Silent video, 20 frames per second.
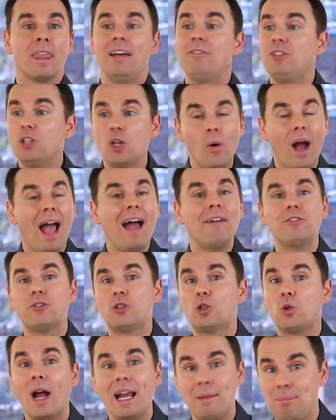If you don't
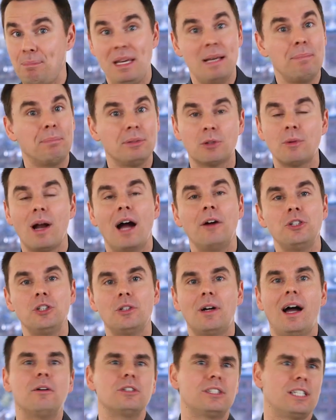have great people around
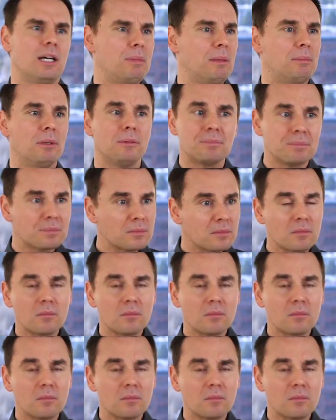you, I always tell people,